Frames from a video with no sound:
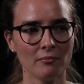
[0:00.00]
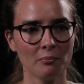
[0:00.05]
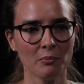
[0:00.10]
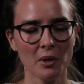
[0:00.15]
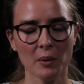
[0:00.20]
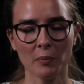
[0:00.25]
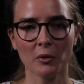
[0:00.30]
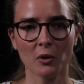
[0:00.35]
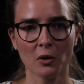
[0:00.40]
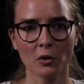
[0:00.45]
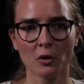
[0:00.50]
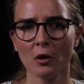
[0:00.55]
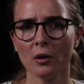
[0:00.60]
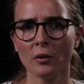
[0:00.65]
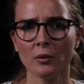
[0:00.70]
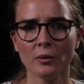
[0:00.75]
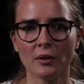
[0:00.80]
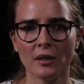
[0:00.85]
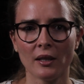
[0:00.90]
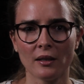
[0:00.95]
people
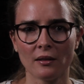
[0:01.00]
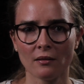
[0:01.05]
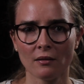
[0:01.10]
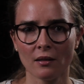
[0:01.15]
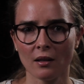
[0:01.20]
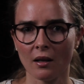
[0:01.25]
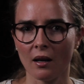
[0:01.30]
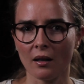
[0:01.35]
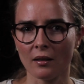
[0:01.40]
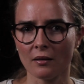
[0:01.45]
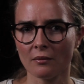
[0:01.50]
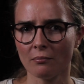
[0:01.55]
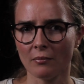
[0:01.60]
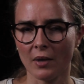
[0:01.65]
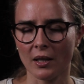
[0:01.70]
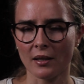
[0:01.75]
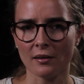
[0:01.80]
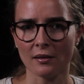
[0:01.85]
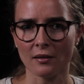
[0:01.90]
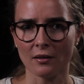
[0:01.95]
conclude that God
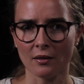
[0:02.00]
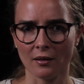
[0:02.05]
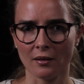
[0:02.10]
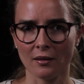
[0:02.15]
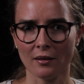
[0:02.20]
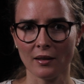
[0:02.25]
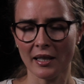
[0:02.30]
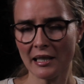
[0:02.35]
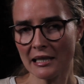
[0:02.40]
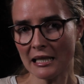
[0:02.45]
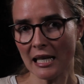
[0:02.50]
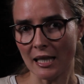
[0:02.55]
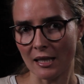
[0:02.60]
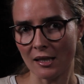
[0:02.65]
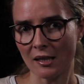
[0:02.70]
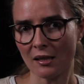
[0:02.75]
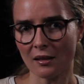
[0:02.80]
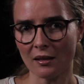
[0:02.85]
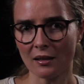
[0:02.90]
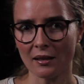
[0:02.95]
must not
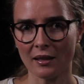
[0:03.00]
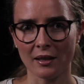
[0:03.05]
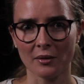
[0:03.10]
exist.